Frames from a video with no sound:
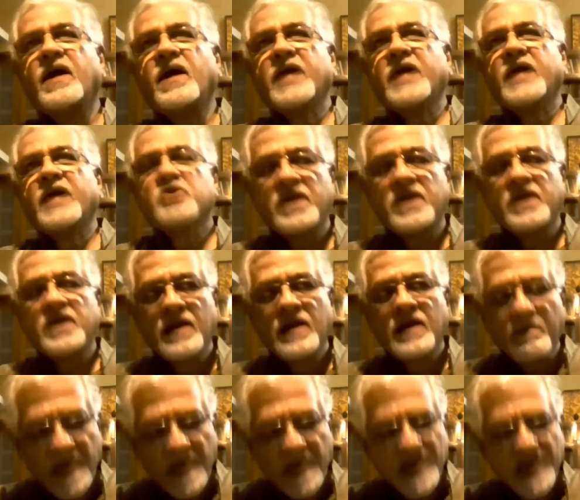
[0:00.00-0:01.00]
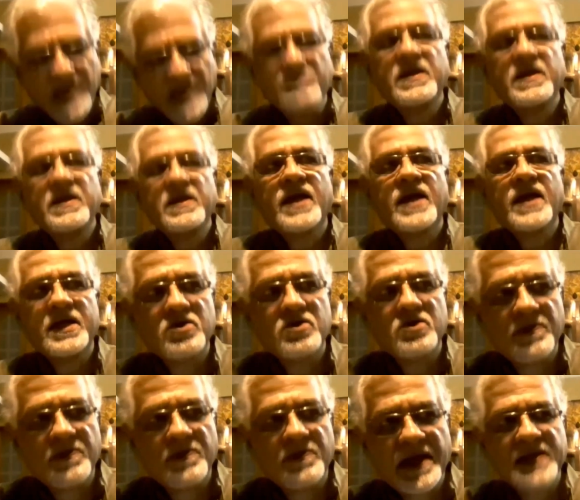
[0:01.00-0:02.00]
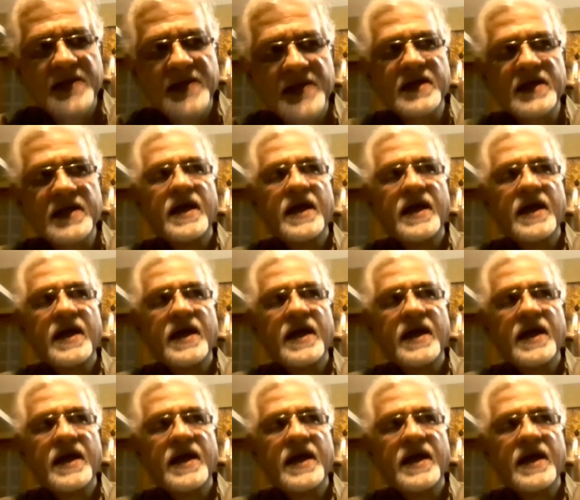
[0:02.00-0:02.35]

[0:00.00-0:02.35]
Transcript: actually making a beeline to the place.